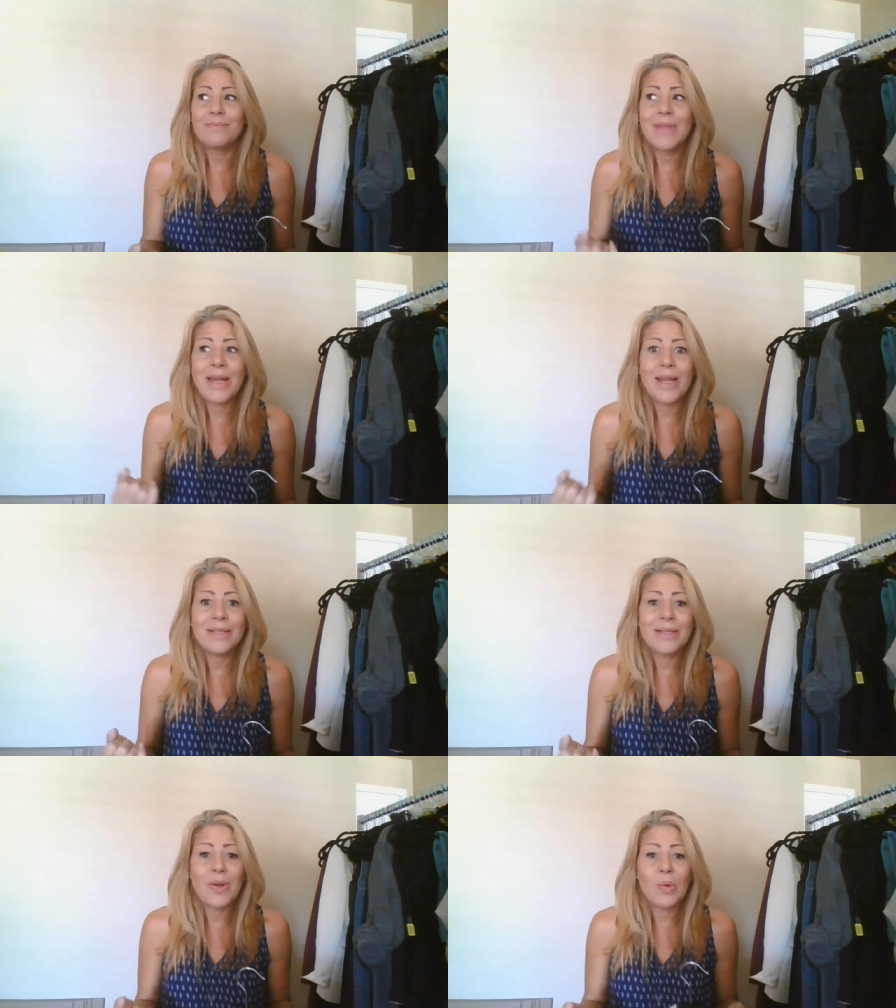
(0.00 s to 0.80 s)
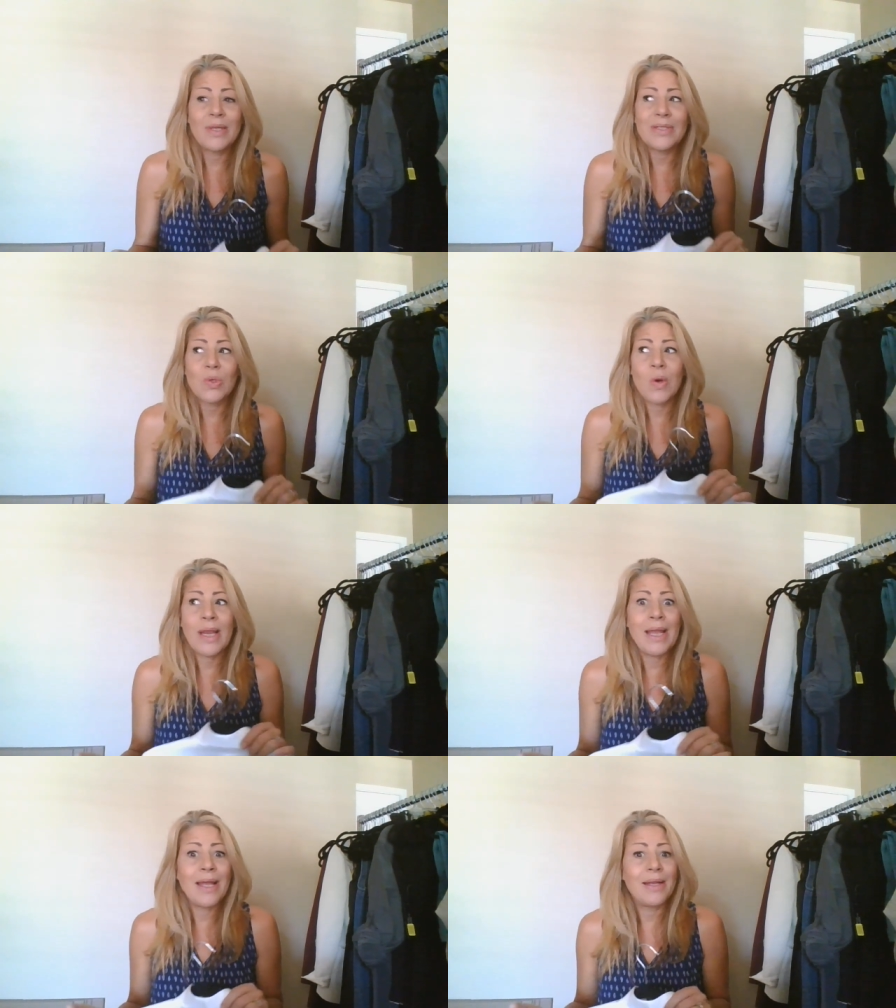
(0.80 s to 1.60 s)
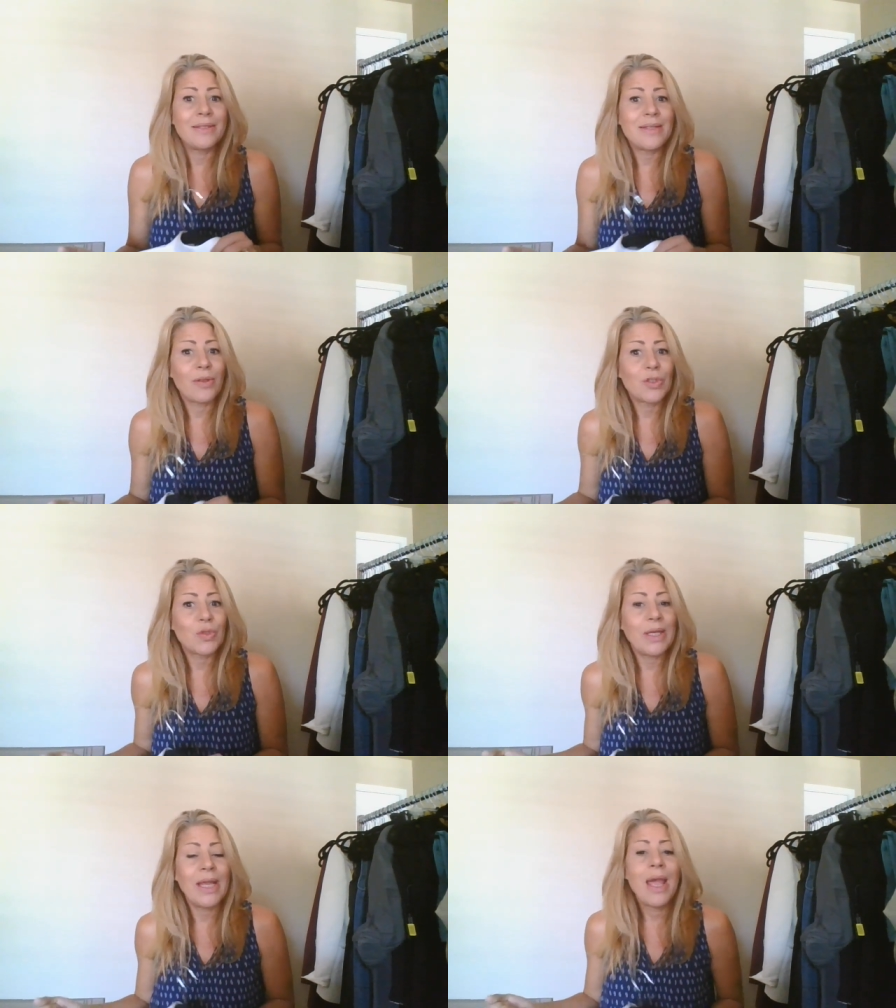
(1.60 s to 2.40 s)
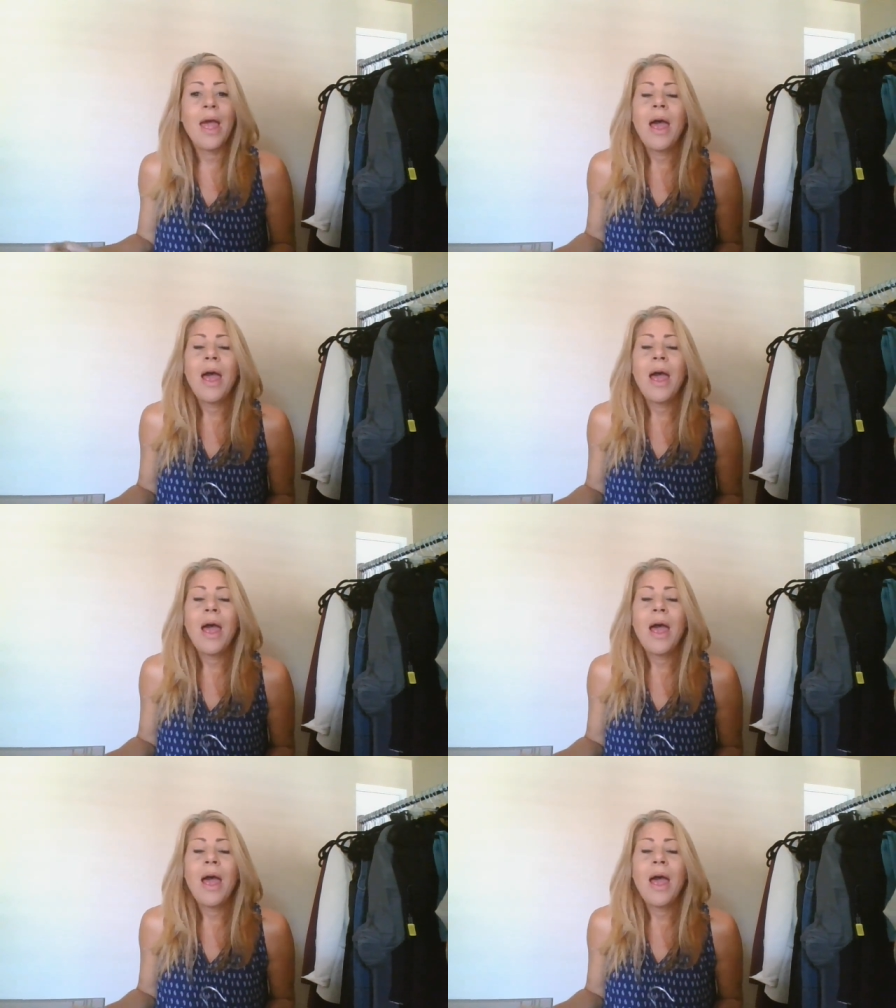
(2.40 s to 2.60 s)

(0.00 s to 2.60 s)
ninety-nine cent only store and Dollar Tree,